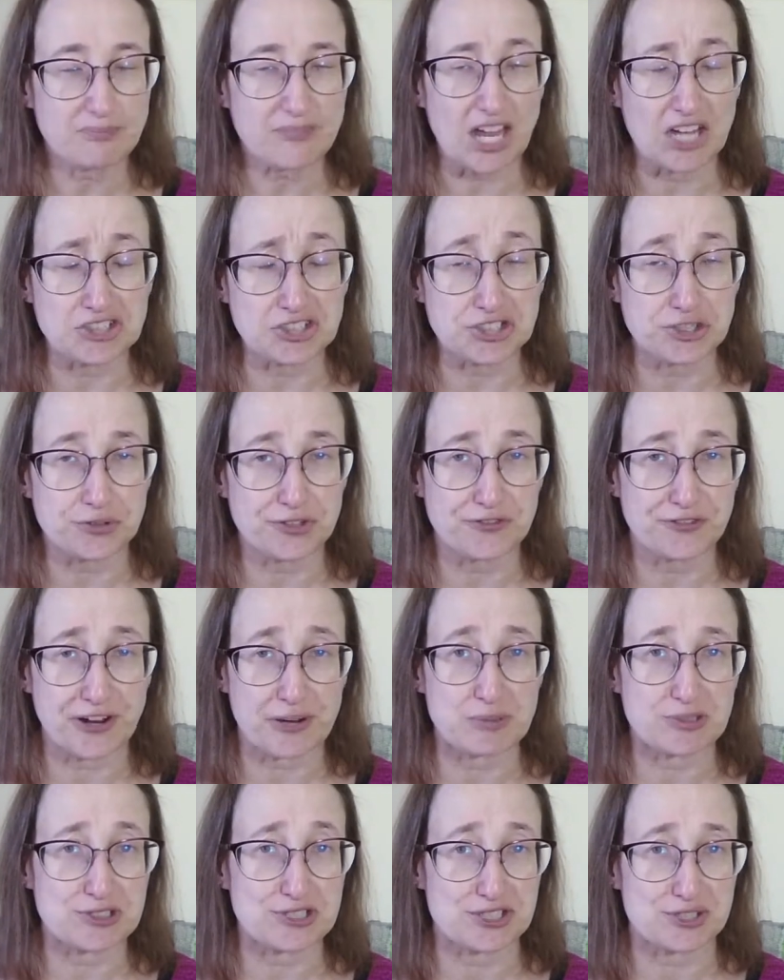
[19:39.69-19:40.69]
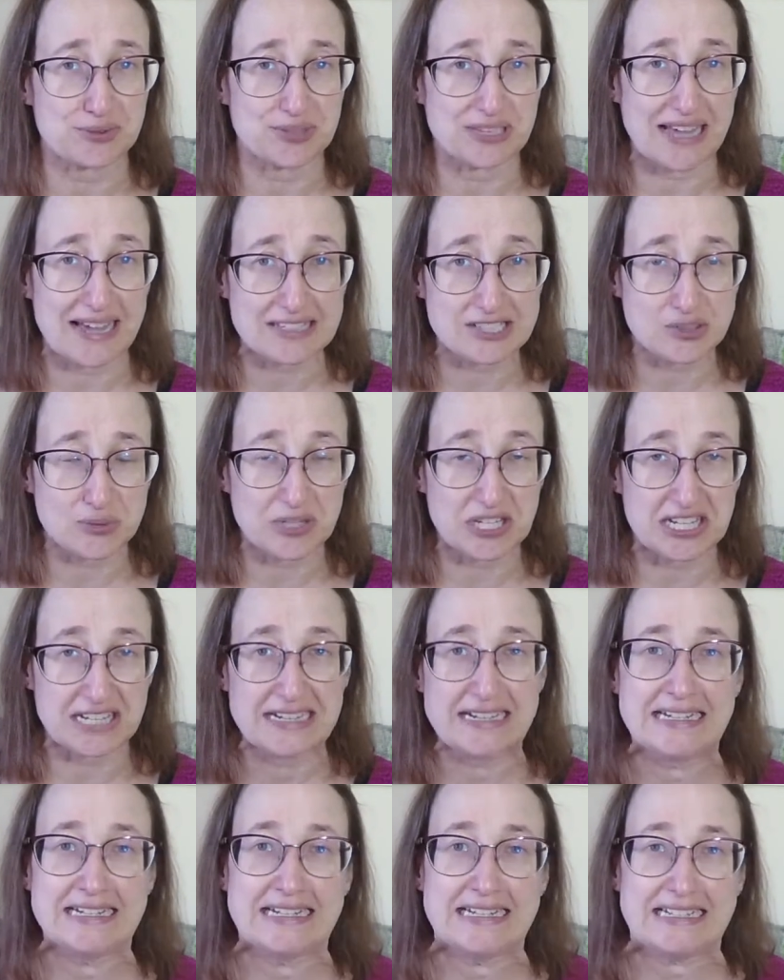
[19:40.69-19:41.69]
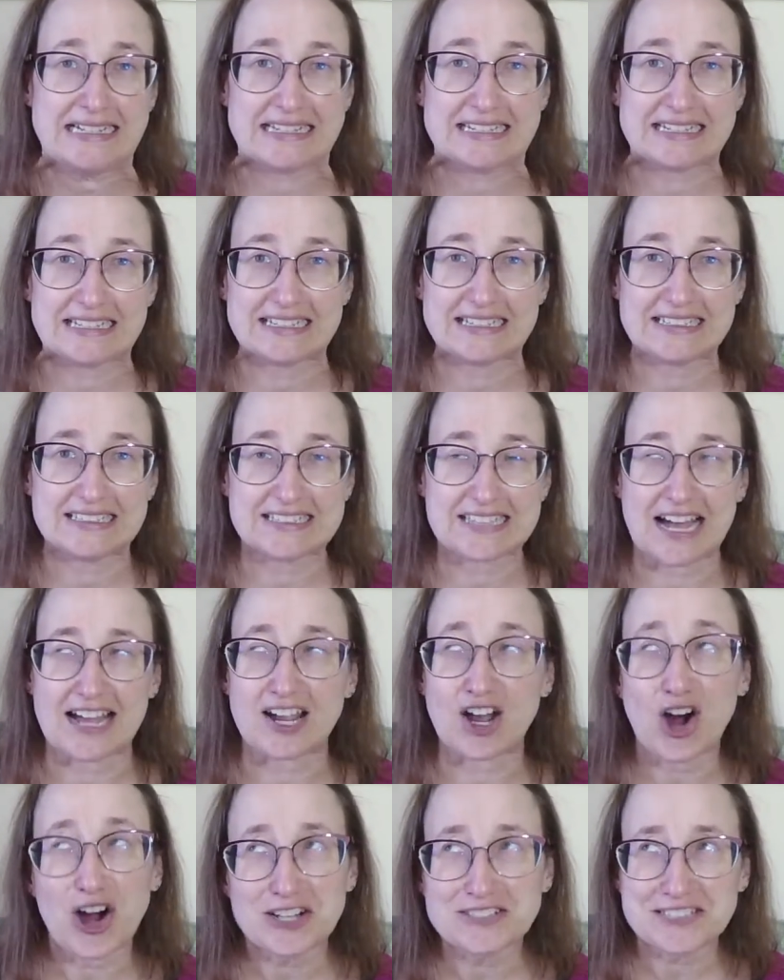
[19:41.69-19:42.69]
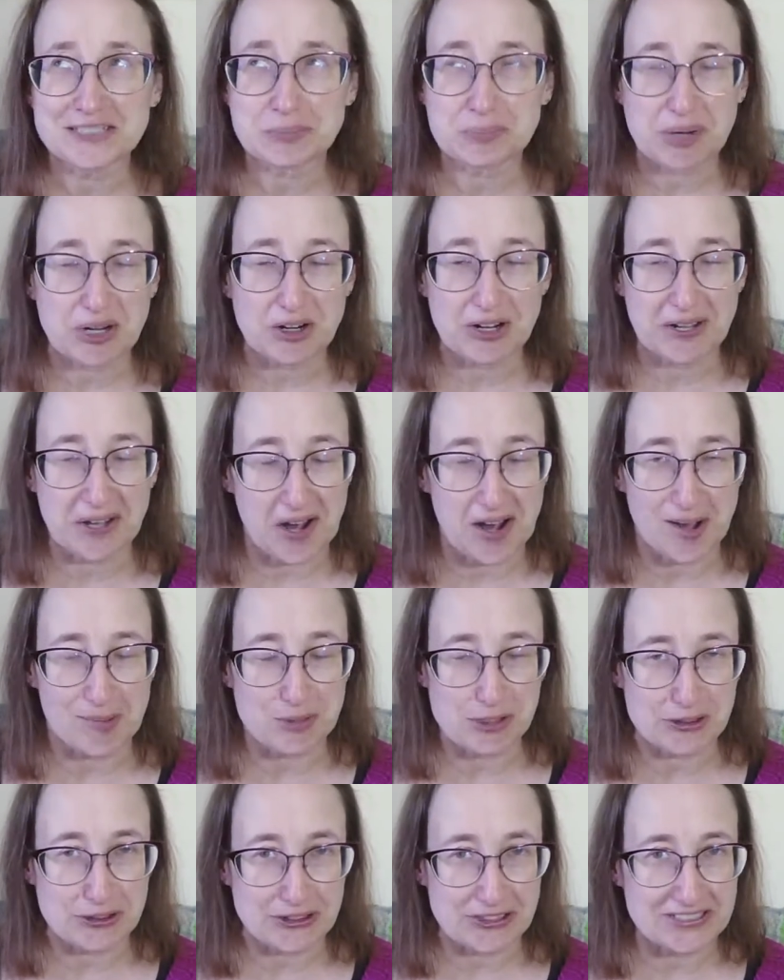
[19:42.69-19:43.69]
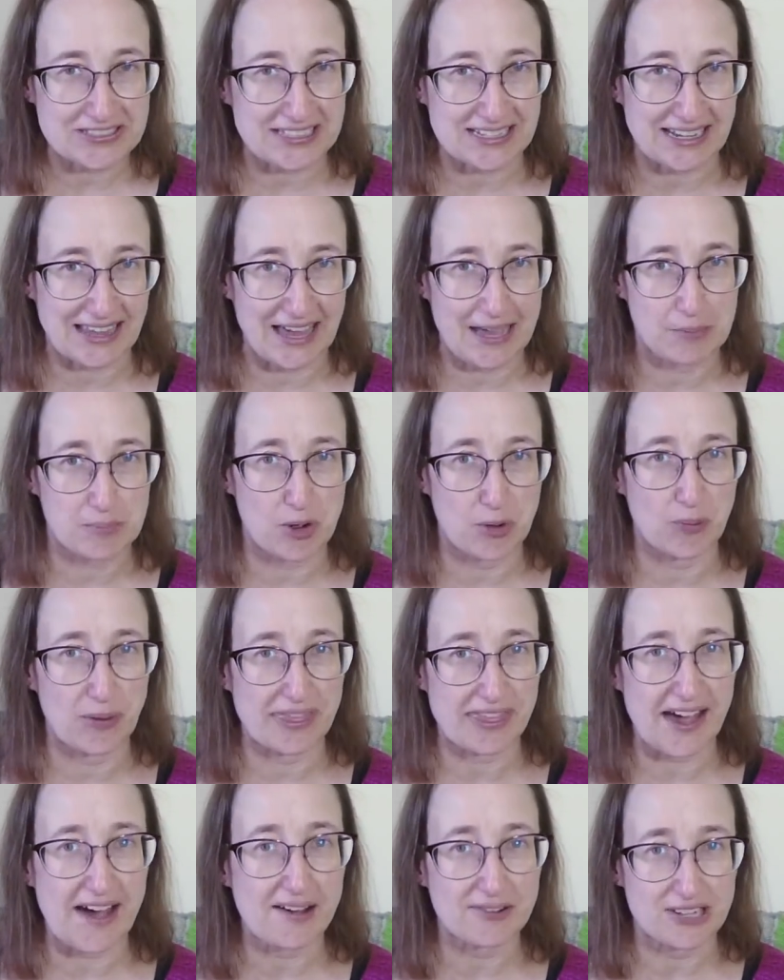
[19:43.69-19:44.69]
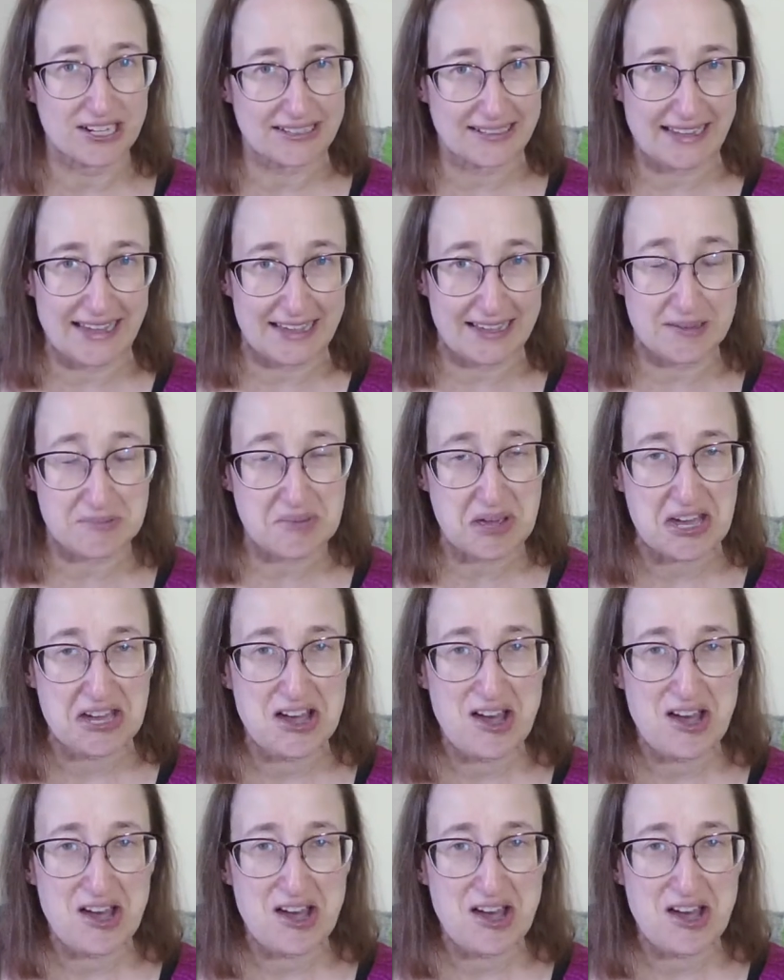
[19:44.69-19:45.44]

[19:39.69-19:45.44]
I showed the fiber to you last week. It is, I called it Berry Cobbler because it came without a name.